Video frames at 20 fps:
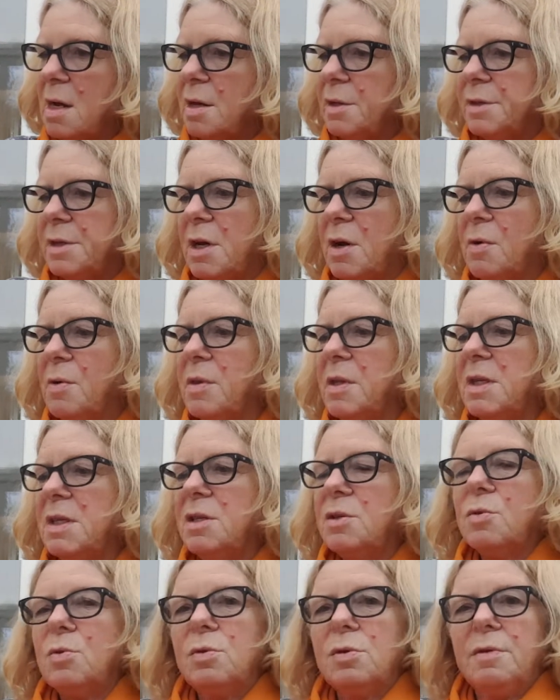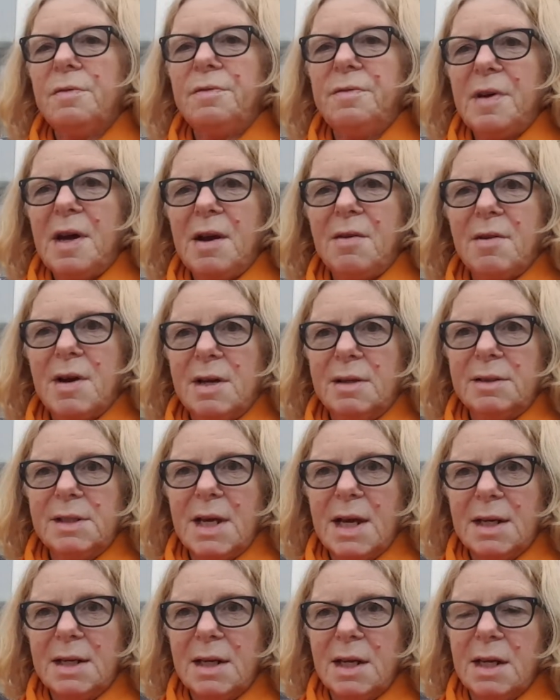So this is all Fair Isle
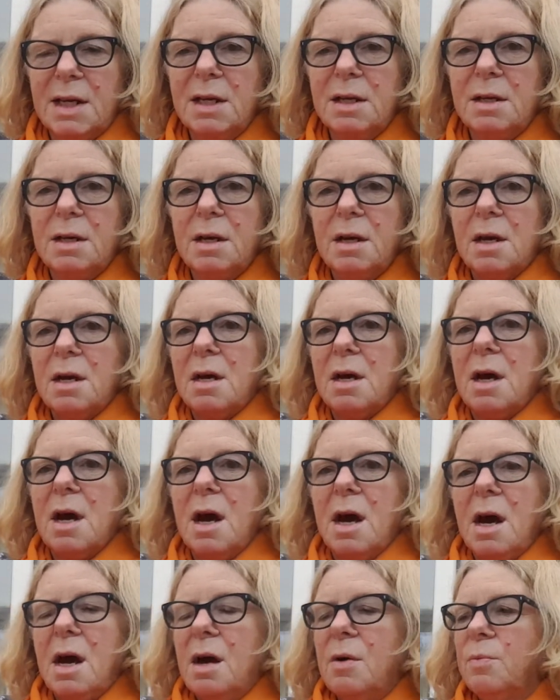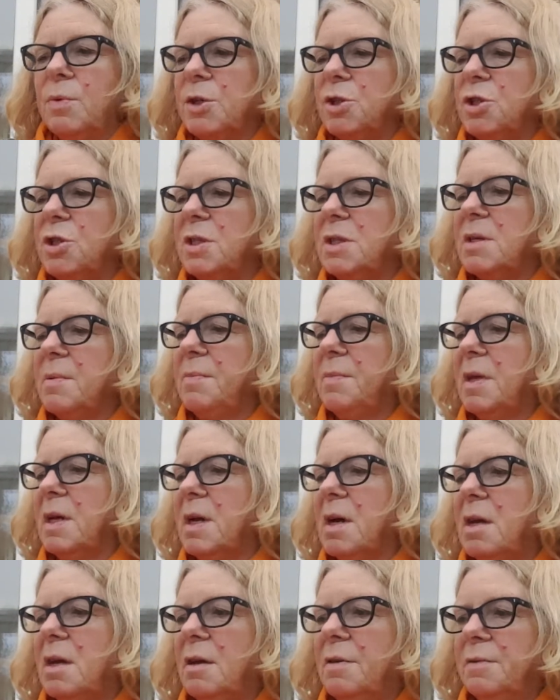technique, which is something
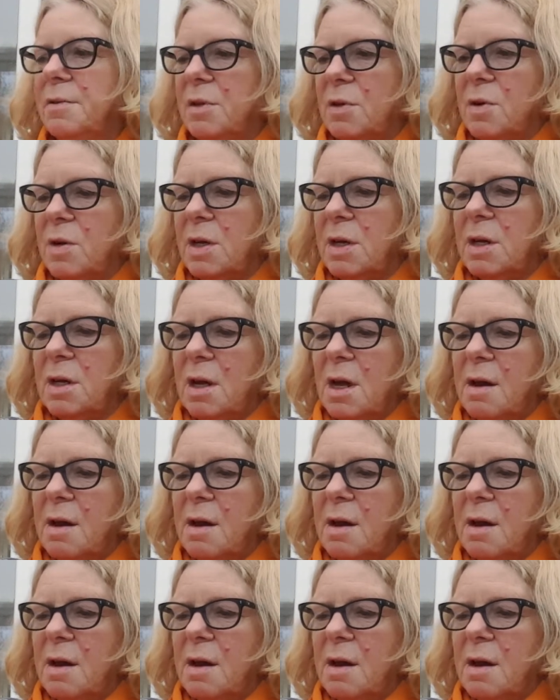I love doing.